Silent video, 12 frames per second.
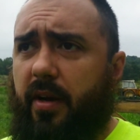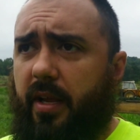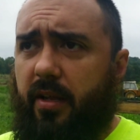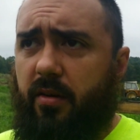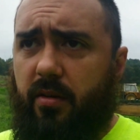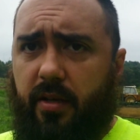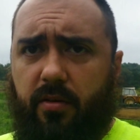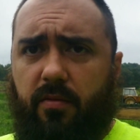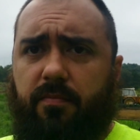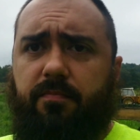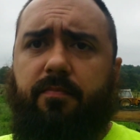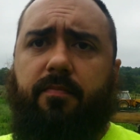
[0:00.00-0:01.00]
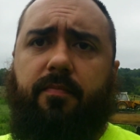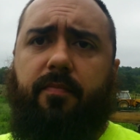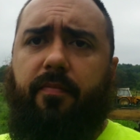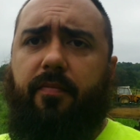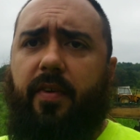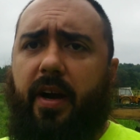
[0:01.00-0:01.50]
It'll
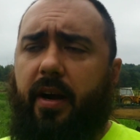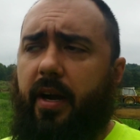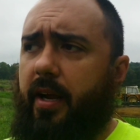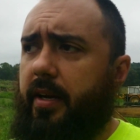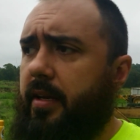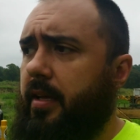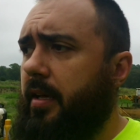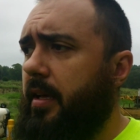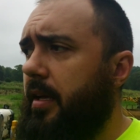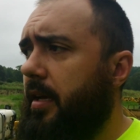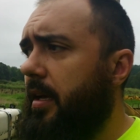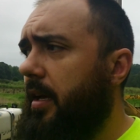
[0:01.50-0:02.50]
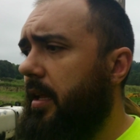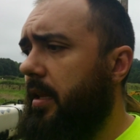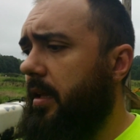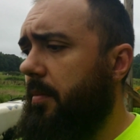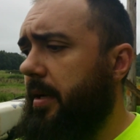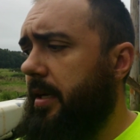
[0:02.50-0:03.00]
vary a
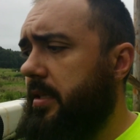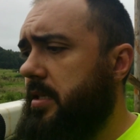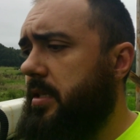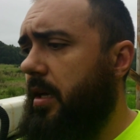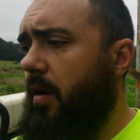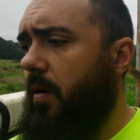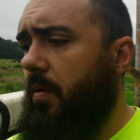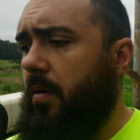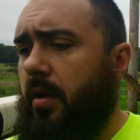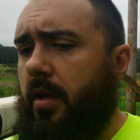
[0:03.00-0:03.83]
little bit. So